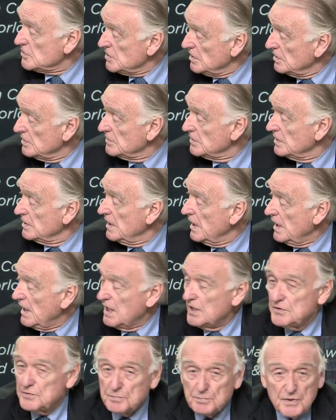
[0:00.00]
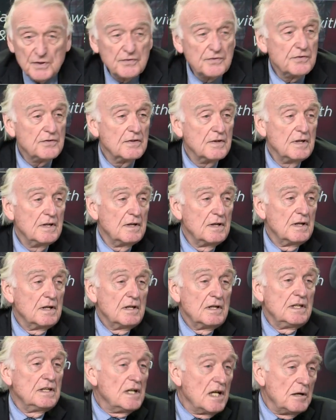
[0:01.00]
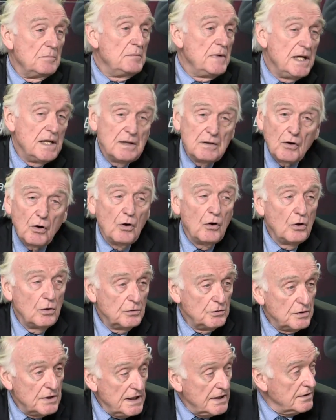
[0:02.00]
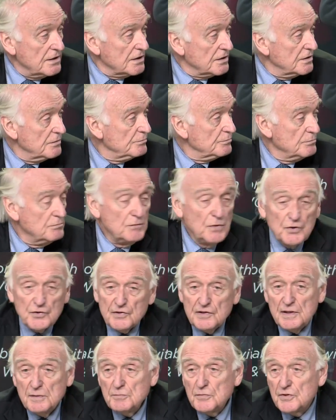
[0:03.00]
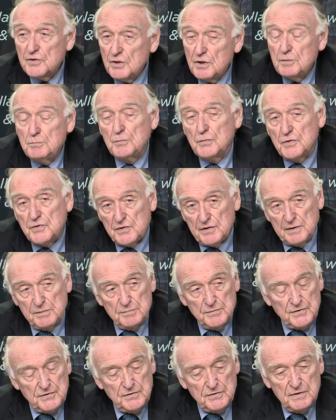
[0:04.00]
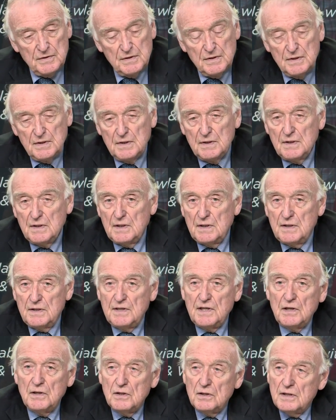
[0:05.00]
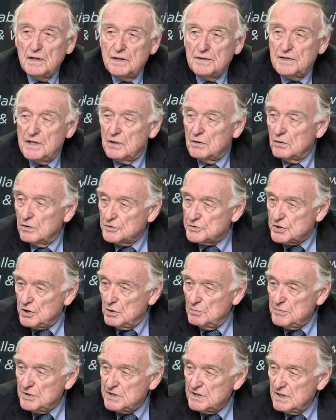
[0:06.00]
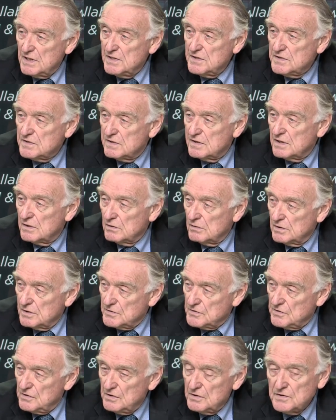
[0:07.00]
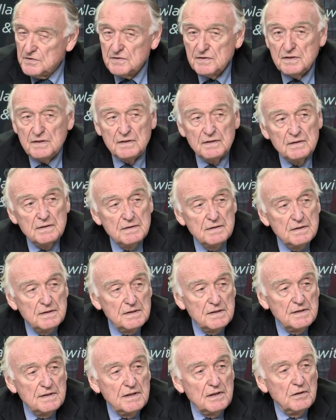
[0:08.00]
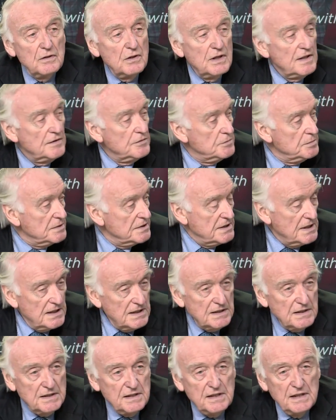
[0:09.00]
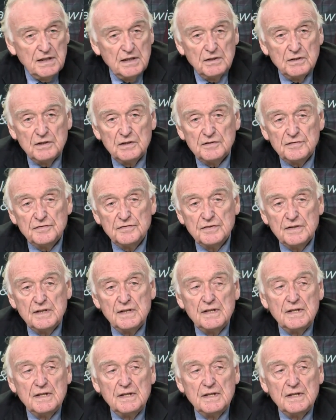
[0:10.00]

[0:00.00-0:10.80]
children, husbands, young men, all together, Muslims, non-Muslims. They're all traumatized, they're all exhausted, they all have to be taken care of.